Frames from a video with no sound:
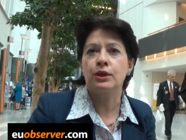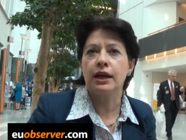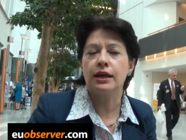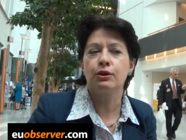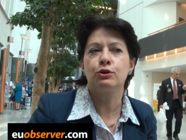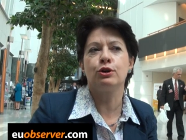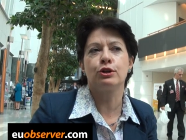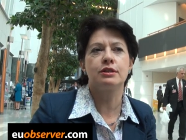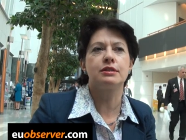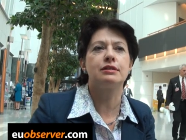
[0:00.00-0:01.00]
What I could
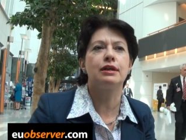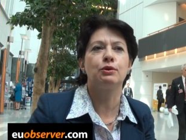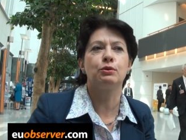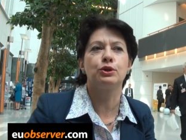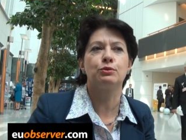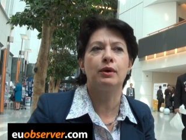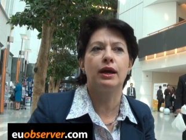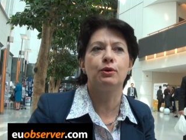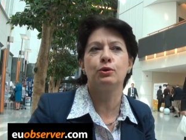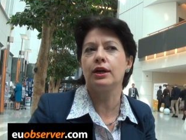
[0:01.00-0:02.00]
not distinguish
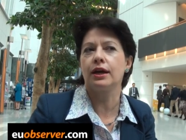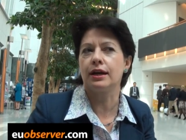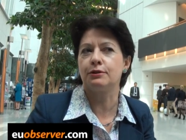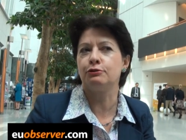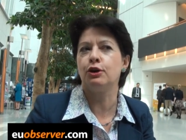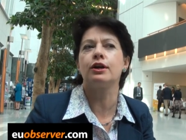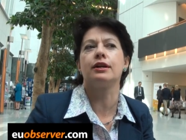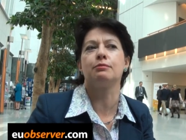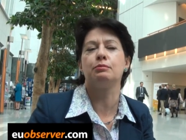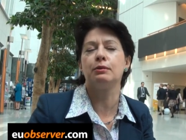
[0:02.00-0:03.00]
by looking at
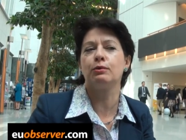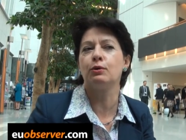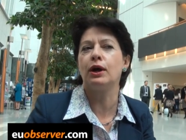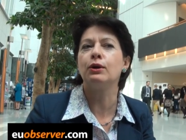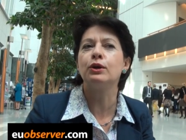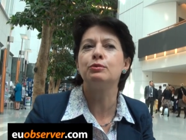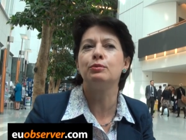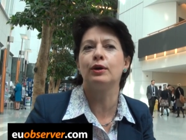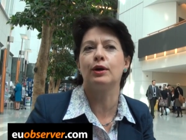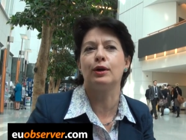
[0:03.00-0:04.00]
foreign people who are not
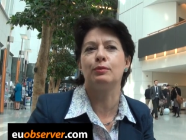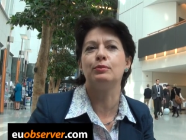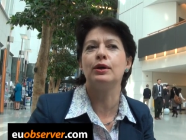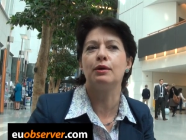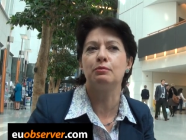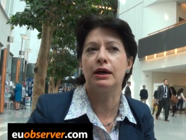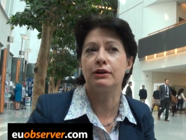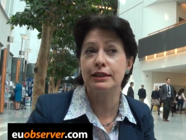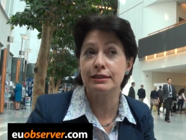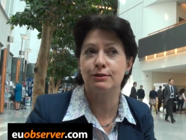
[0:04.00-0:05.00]

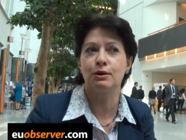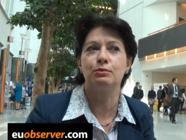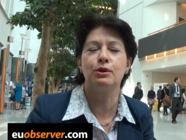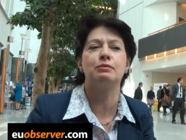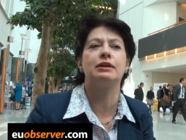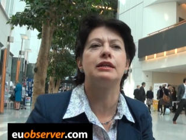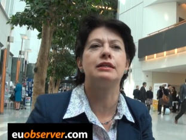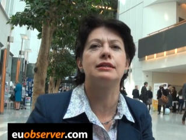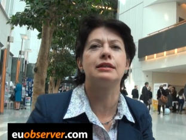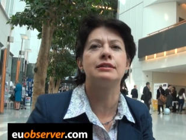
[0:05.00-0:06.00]
Myanmaris or
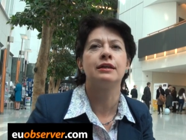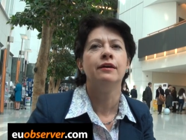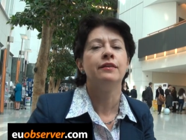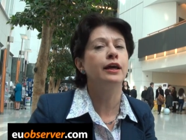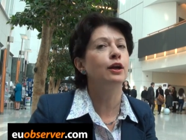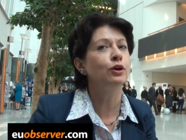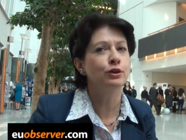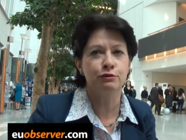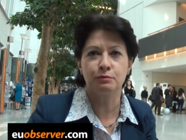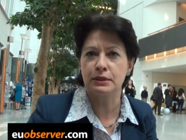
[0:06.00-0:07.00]
Burmanese is there are a
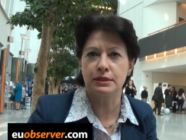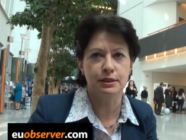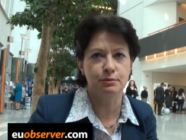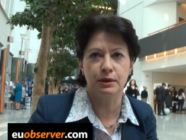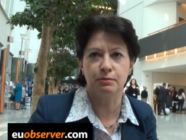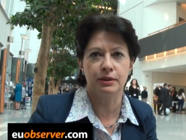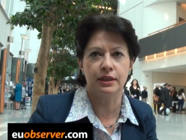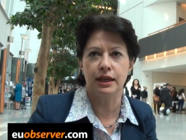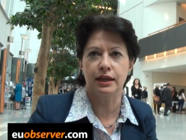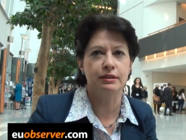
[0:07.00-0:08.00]
lot of business people
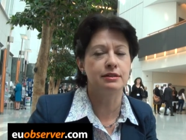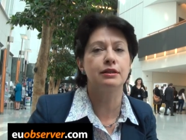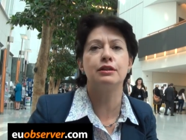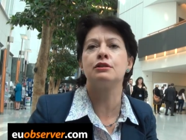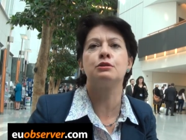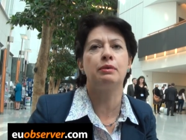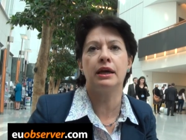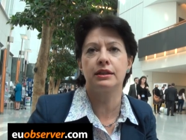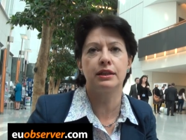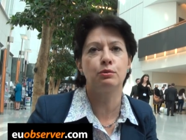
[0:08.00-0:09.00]
there. The city is
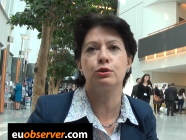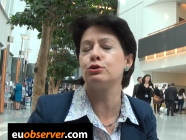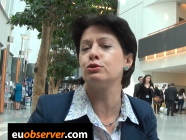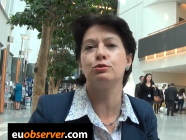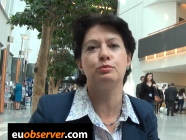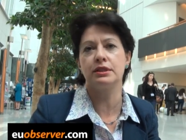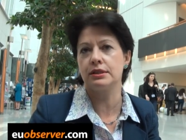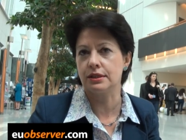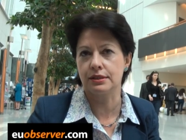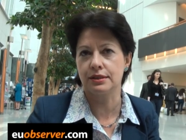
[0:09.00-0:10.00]
packed, they want to do
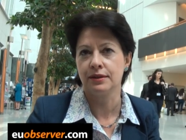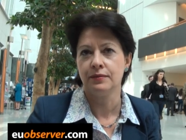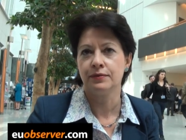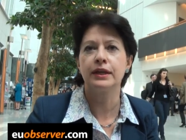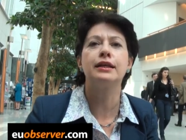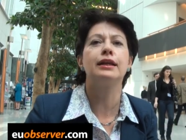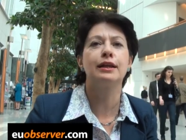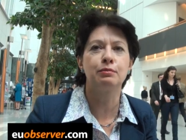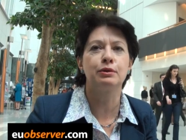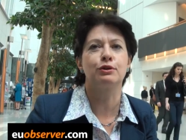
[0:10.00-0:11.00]
business and a
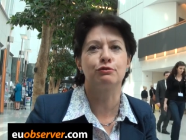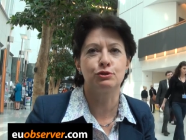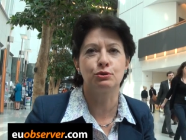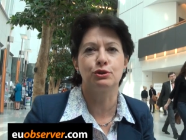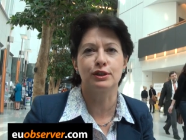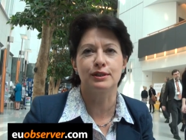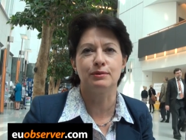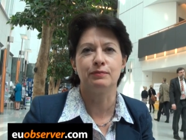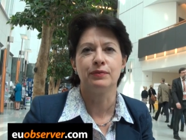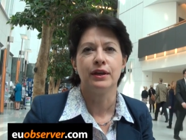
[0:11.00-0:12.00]
little bit of tourism.